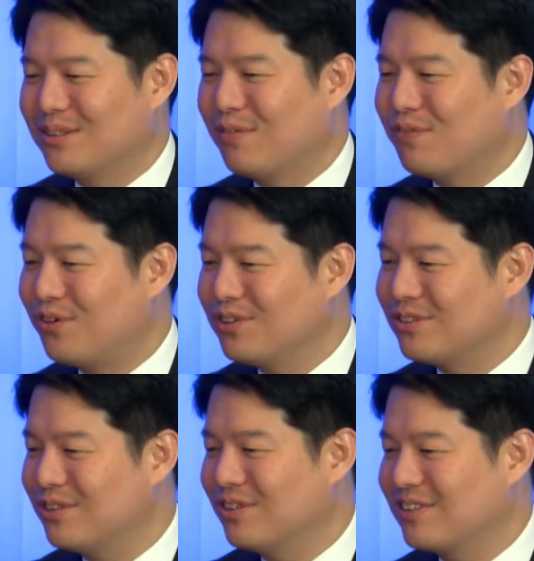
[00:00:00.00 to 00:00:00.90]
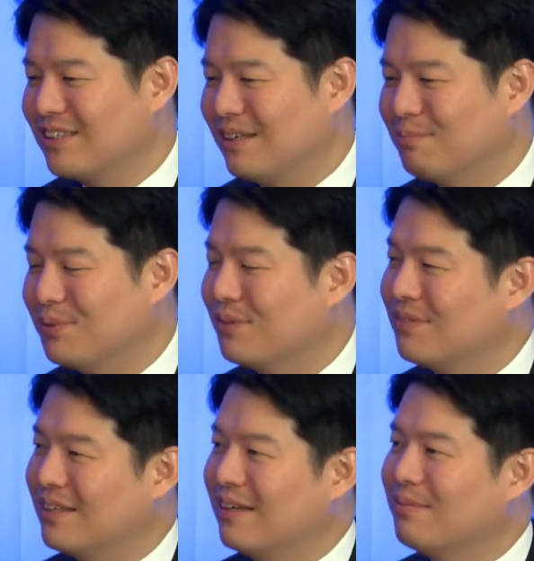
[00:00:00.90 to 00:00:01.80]
the first drug that improved
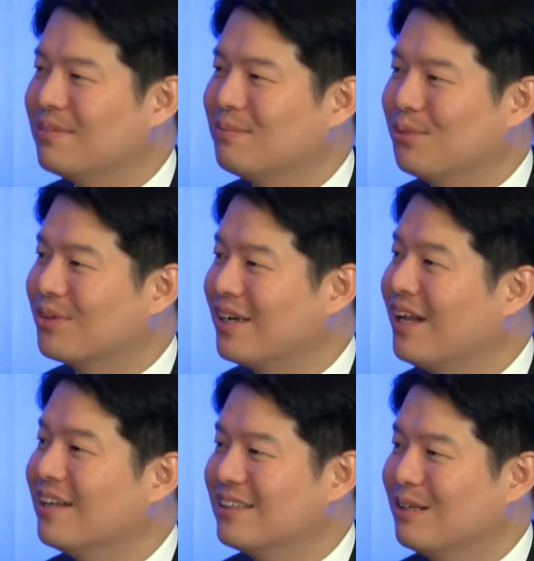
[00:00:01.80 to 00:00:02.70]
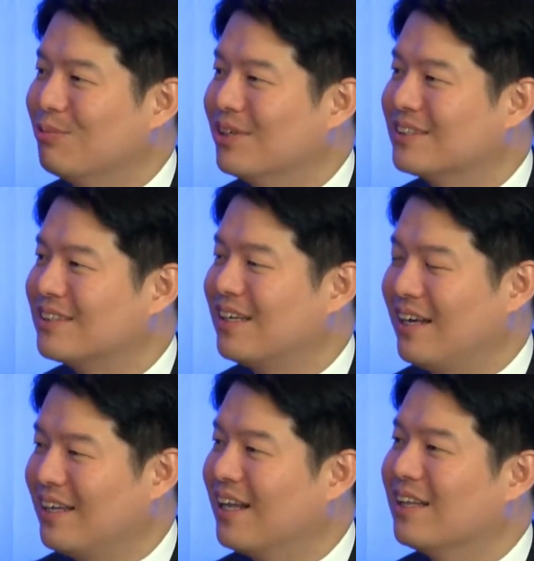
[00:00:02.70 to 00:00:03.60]
the mortality was
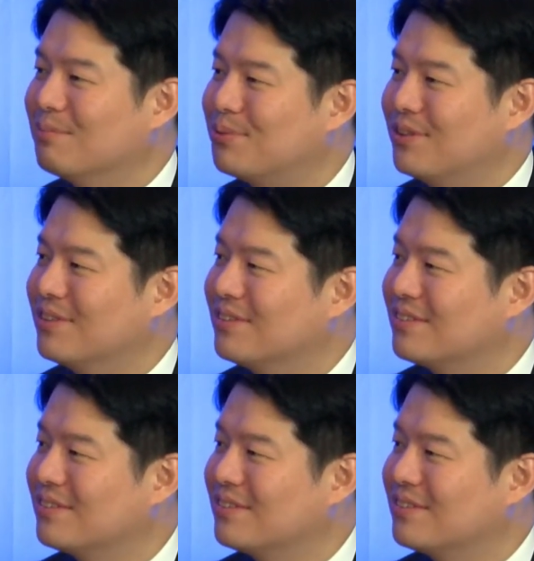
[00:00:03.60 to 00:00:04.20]
enalapril.